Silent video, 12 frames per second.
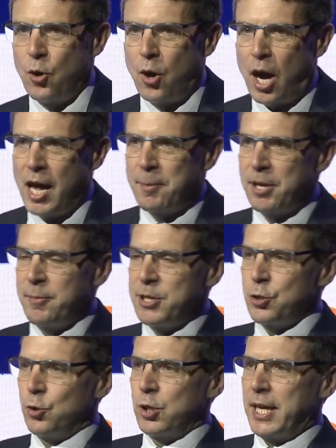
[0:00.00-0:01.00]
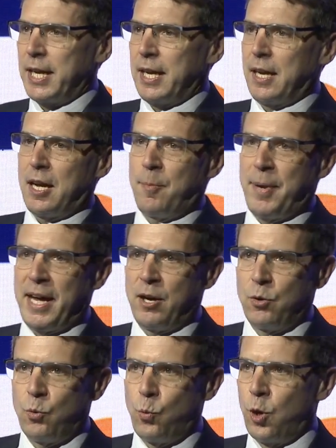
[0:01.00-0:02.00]
I'm going to be talking
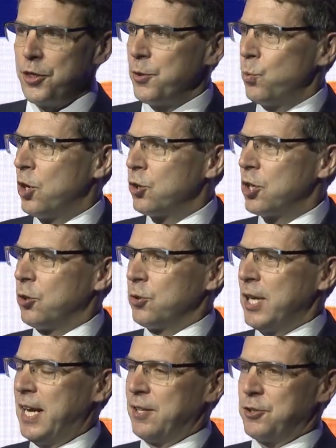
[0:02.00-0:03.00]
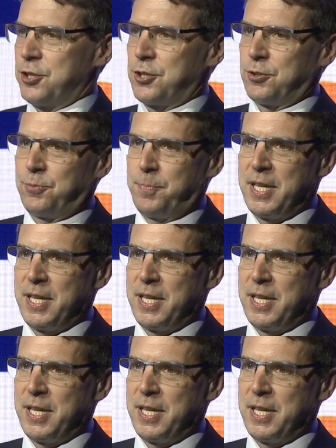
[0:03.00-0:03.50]
about what the World Gold Council